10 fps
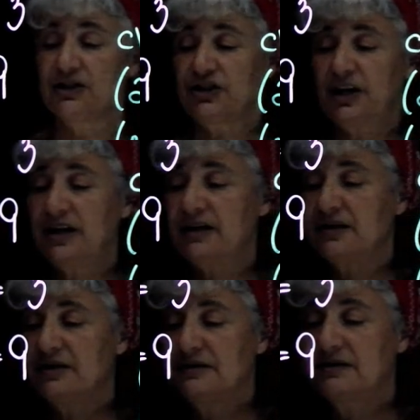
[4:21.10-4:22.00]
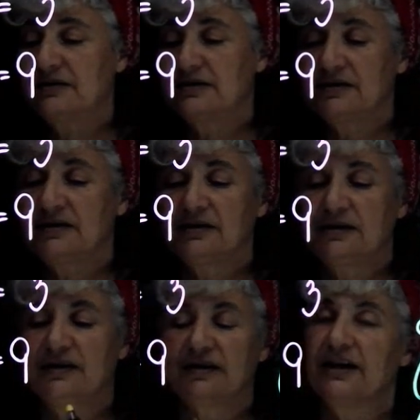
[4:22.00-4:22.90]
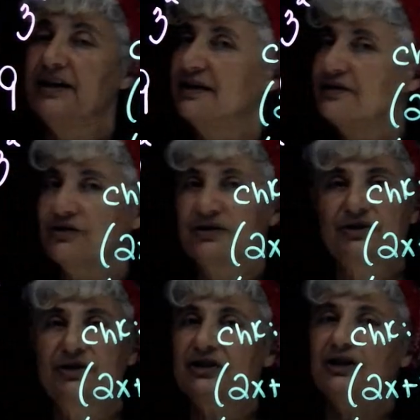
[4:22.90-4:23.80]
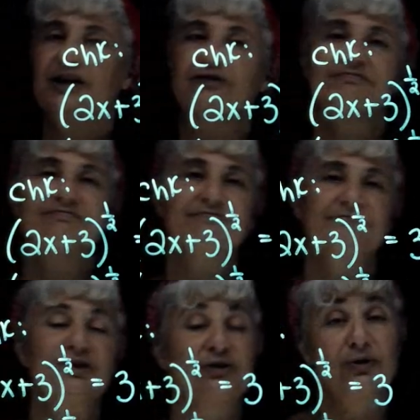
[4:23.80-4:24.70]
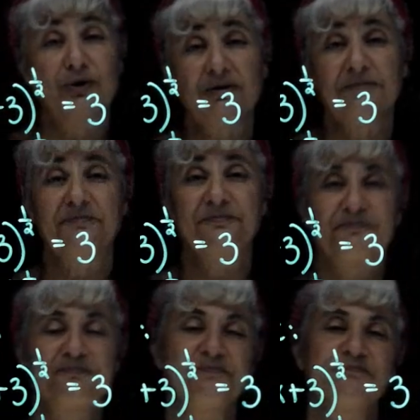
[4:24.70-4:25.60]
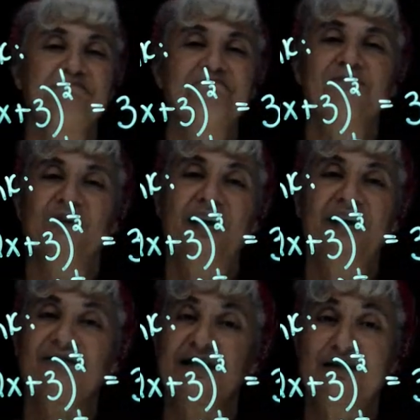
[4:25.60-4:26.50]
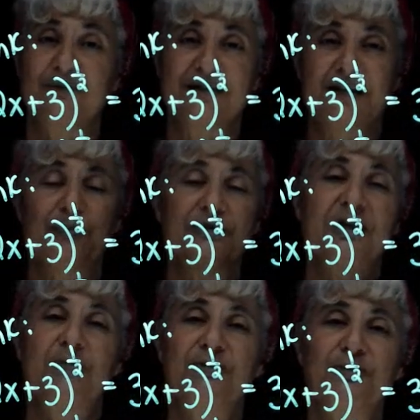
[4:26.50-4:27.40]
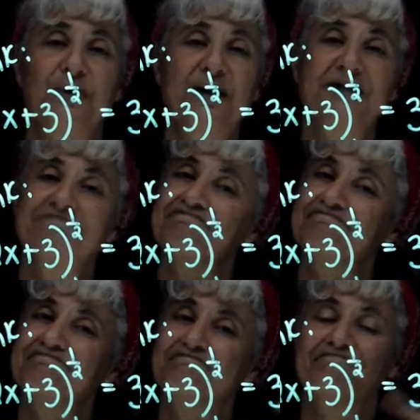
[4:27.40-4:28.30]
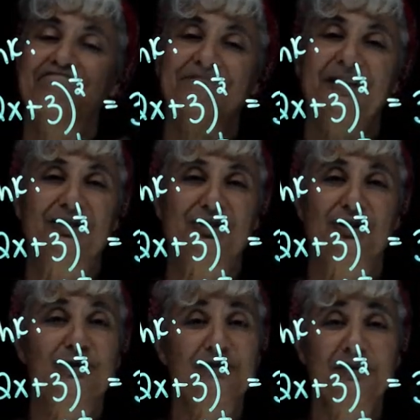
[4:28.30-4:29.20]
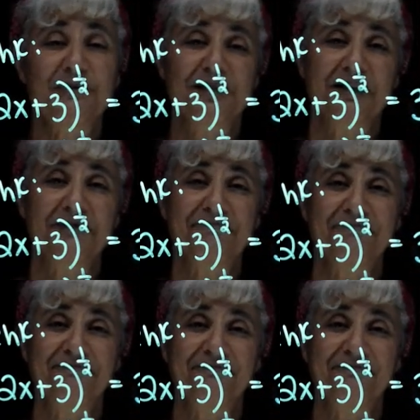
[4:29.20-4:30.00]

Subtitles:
Check! That answer is good to go. Cool? Okay, I've got some examples coming your way. Catch you on the flip side.